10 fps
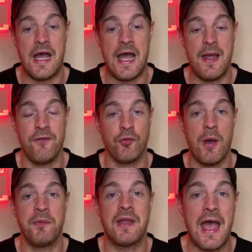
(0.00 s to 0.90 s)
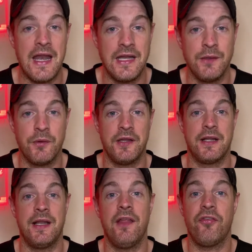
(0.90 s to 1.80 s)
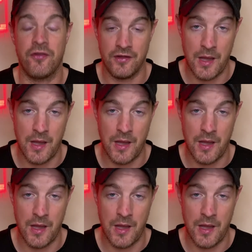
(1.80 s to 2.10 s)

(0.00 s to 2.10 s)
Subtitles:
If you want me to add anybody to the list,